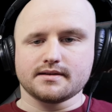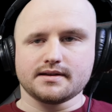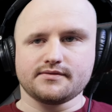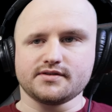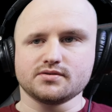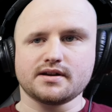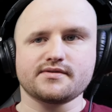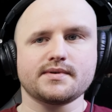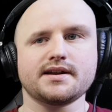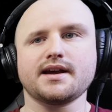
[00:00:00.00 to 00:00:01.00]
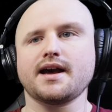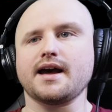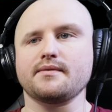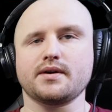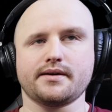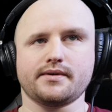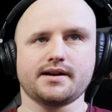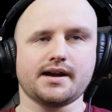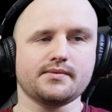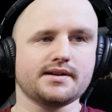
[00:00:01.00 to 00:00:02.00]
If you don't have the money,
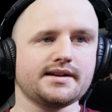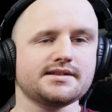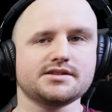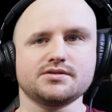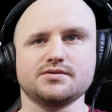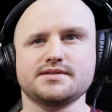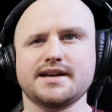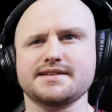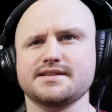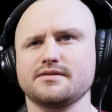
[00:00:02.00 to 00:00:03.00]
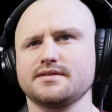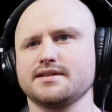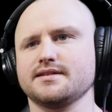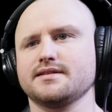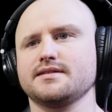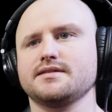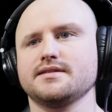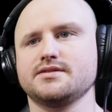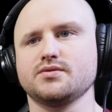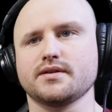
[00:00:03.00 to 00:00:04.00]
I would like to test out
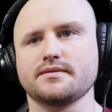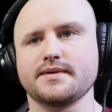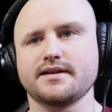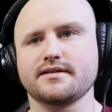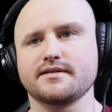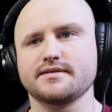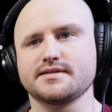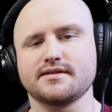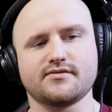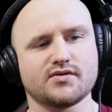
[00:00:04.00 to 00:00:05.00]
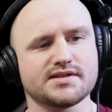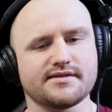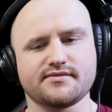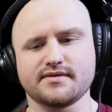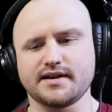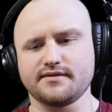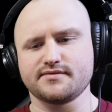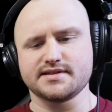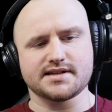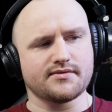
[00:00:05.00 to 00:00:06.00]
the two other microphones
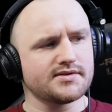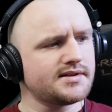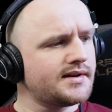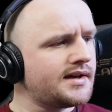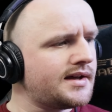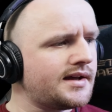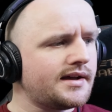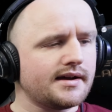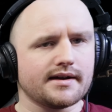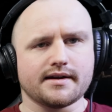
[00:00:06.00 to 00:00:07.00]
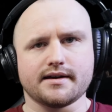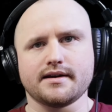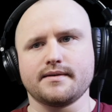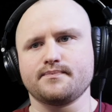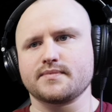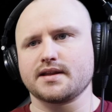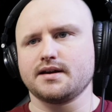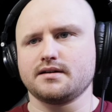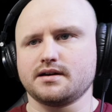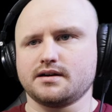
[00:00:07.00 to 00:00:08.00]
I've discovered.
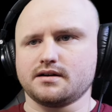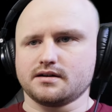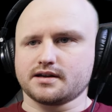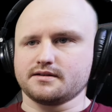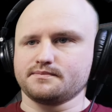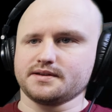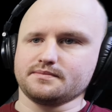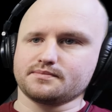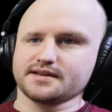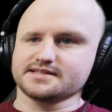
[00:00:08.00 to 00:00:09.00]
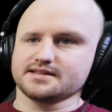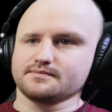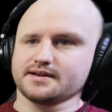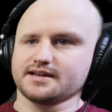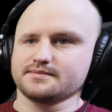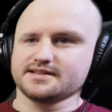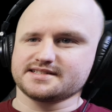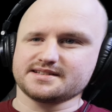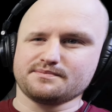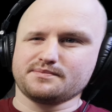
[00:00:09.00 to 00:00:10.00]
I'll kind of be placing them behind me at
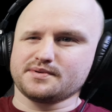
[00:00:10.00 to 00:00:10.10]
some